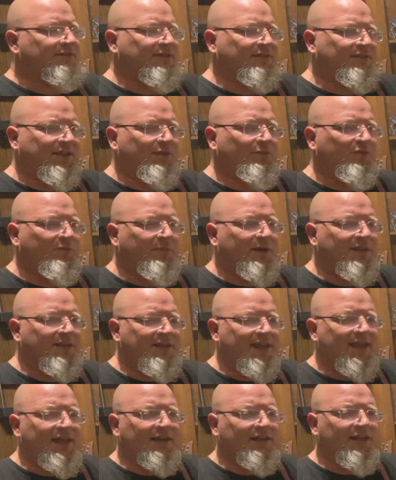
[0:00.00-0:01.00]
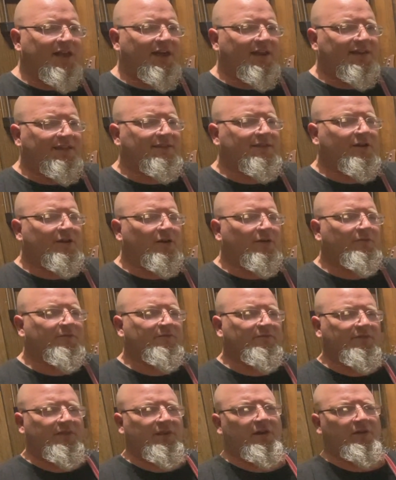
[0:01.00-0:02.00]
I think when my dad got it, he thought,
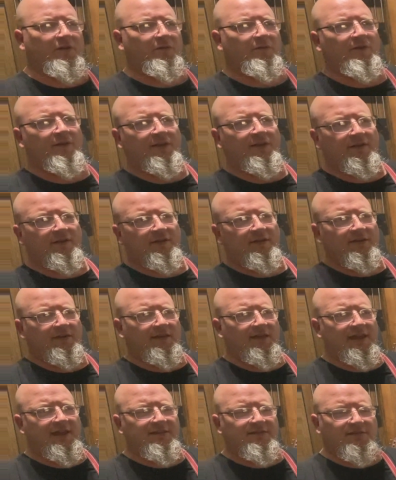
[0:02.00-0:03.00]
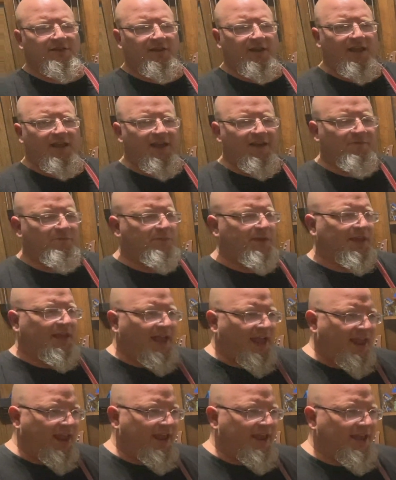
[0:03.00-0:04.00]
you know, he's going to have big
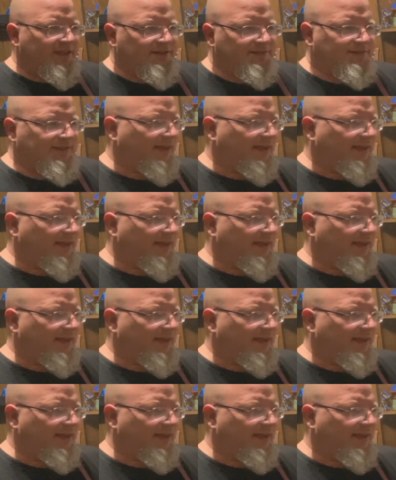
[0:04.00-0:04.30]
hands.